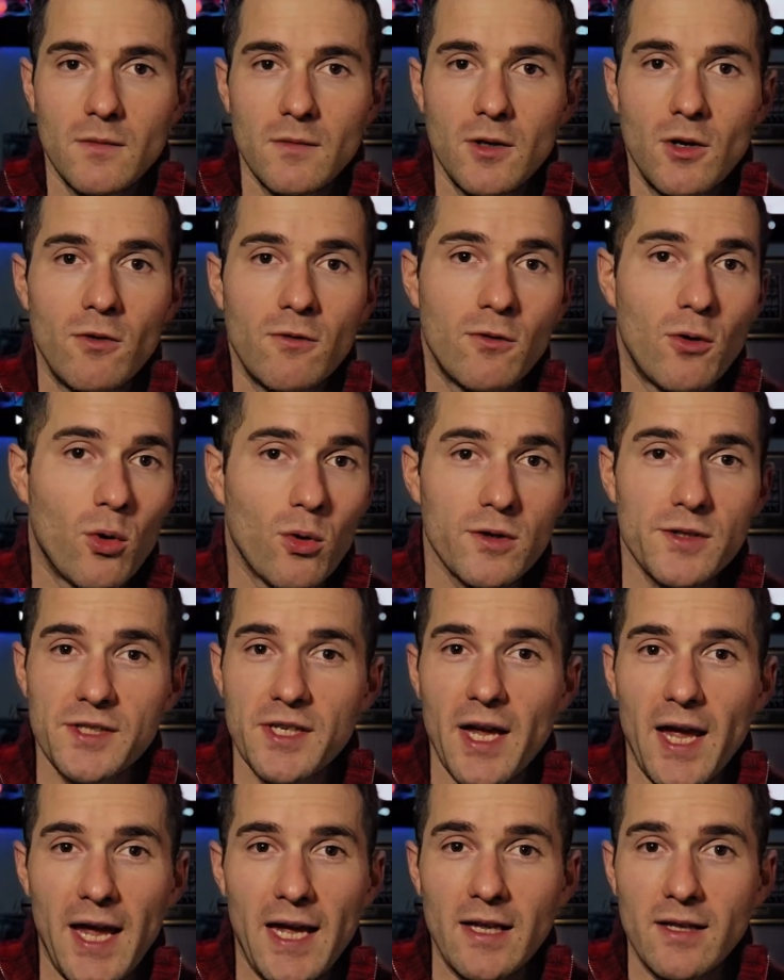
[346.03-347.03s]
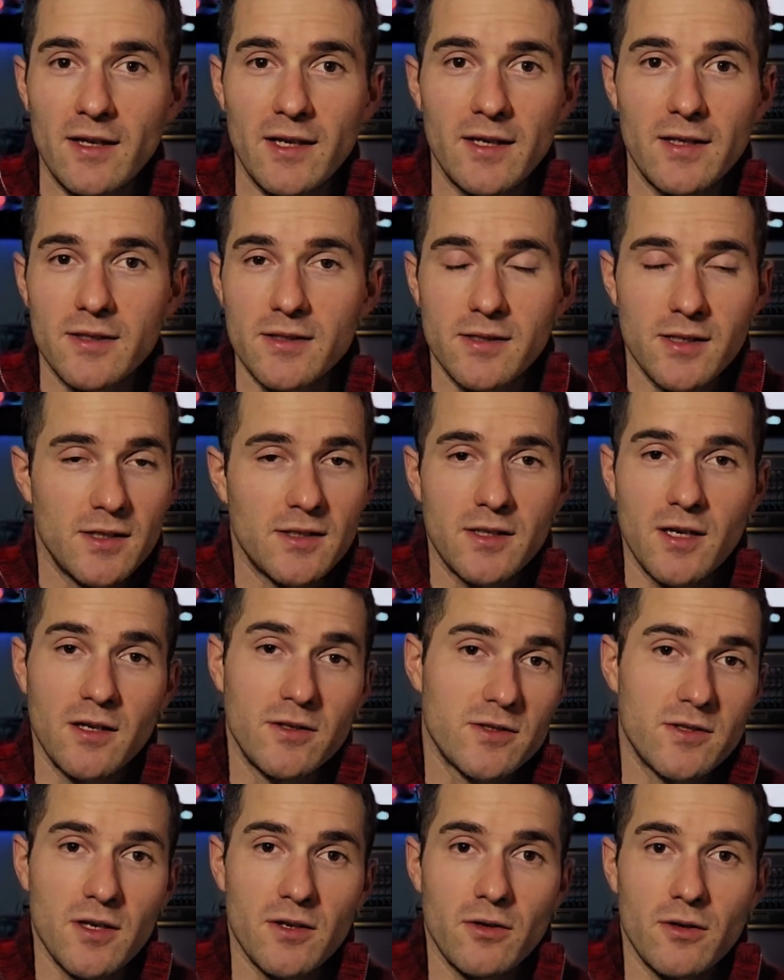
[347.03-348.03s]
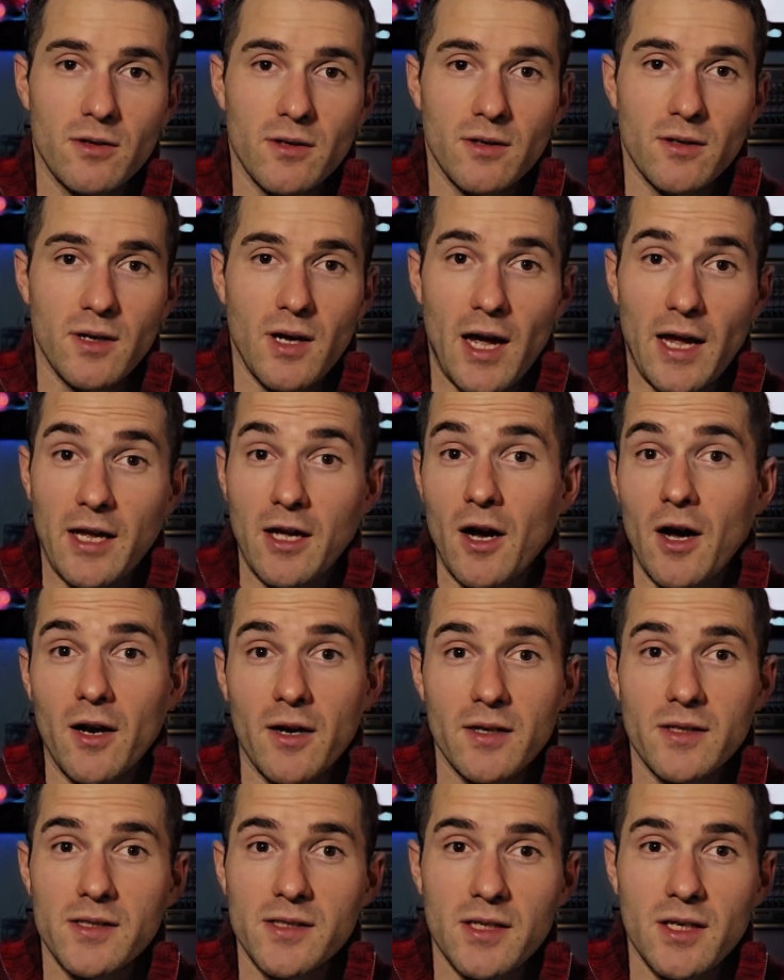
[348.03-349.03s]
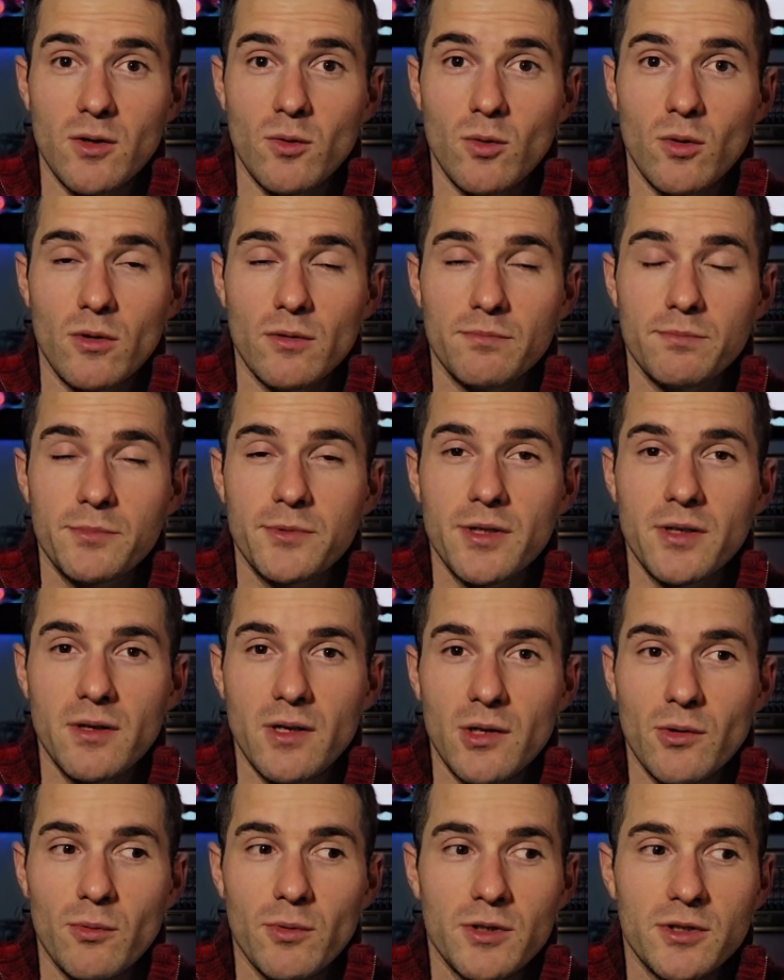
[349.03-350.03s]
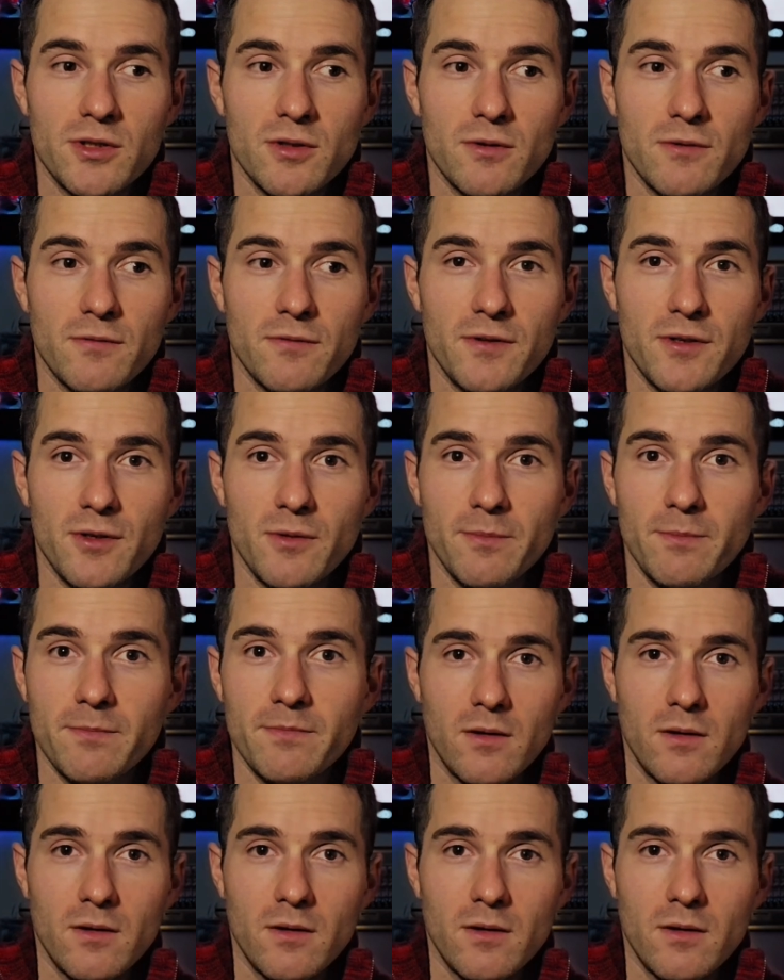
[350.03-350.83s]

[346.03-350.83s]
Of course, Aliens is considered an iconic sequel to the original film.